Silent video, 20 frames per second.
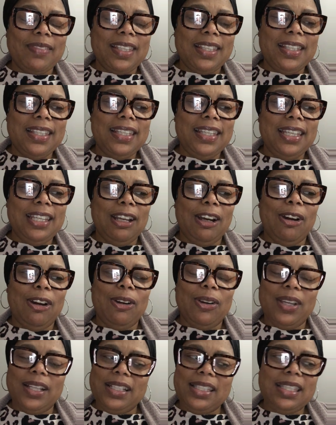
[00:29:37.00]
you
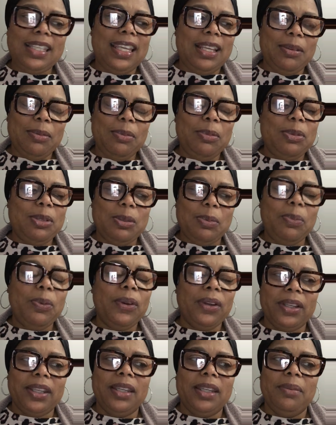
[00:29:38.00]
know, it was a
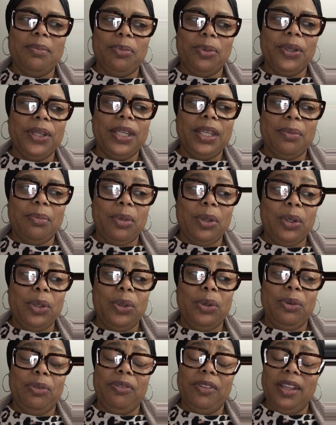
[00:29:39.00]
brilliant, brilliant
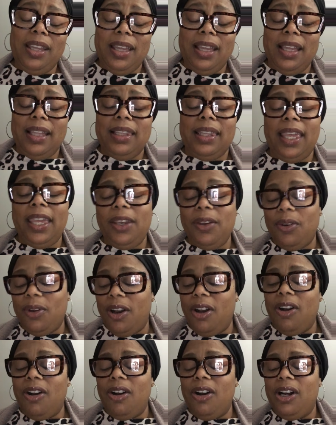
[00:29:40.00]
move. Later
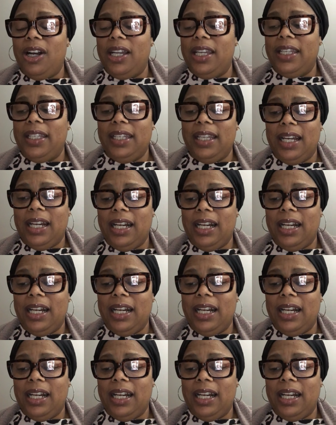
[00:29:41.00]
on,